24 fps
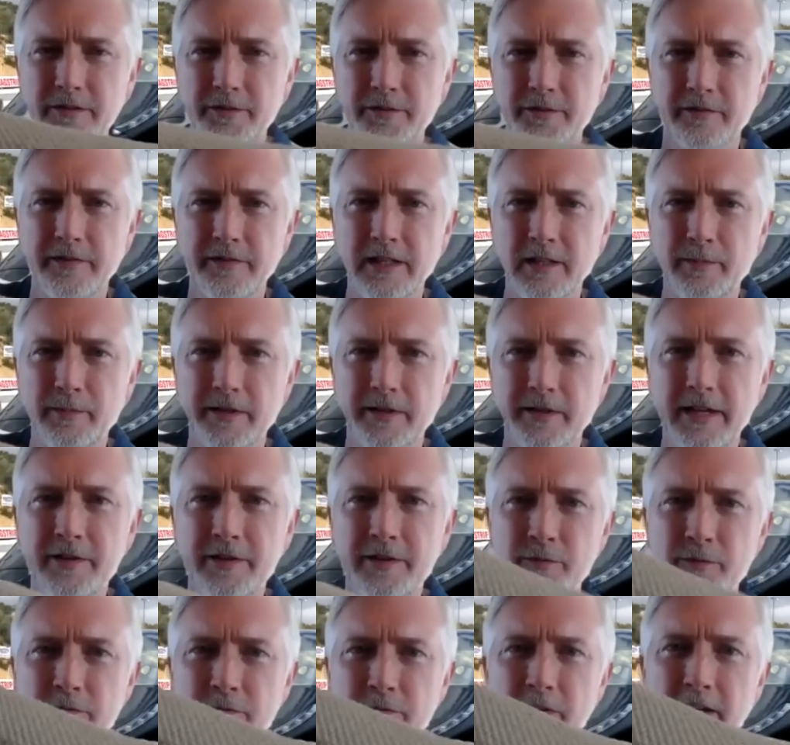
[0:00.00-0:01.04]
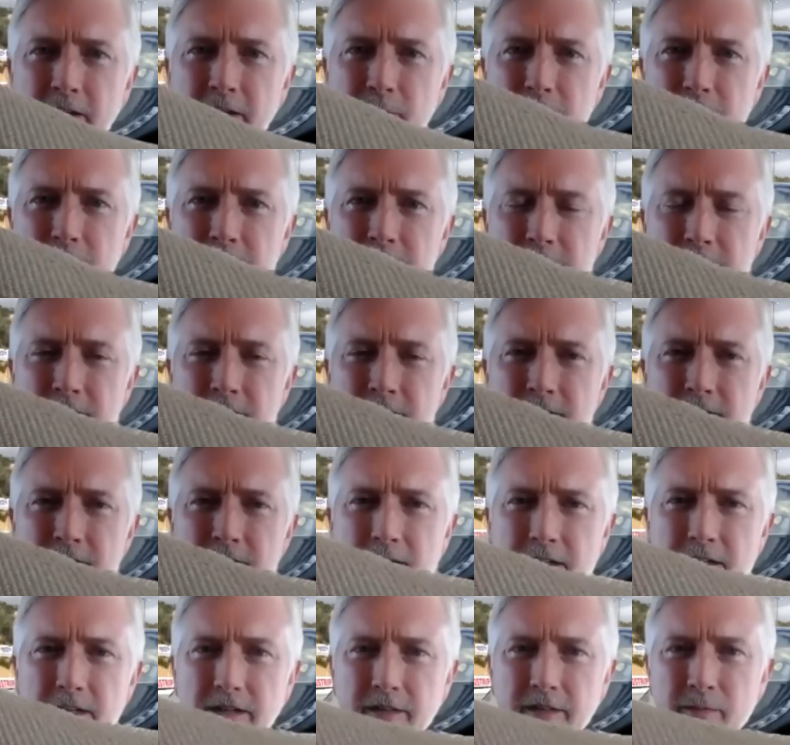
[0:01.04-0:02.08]
to develop a natural fiber
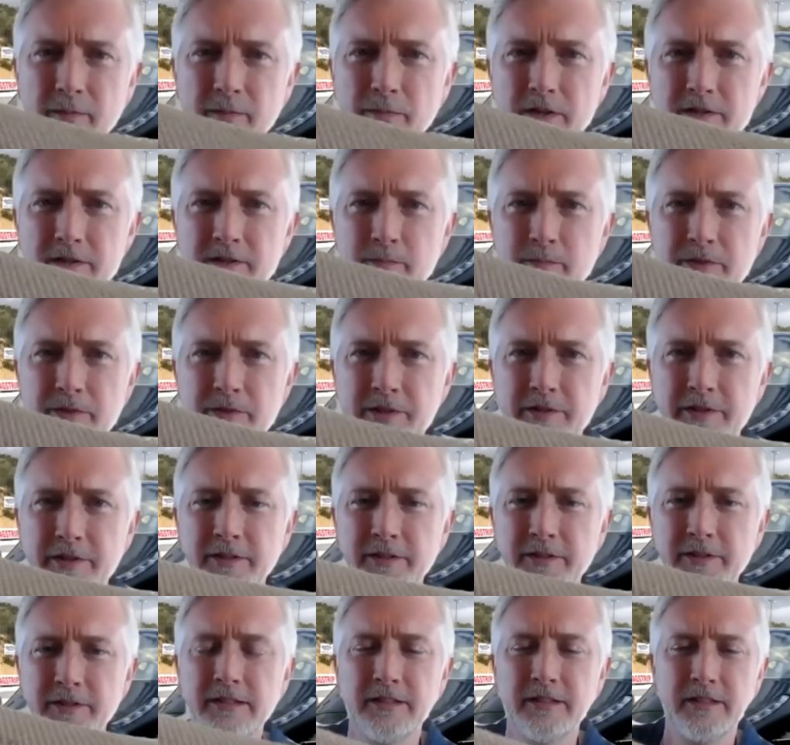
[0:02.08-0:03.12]
composite material.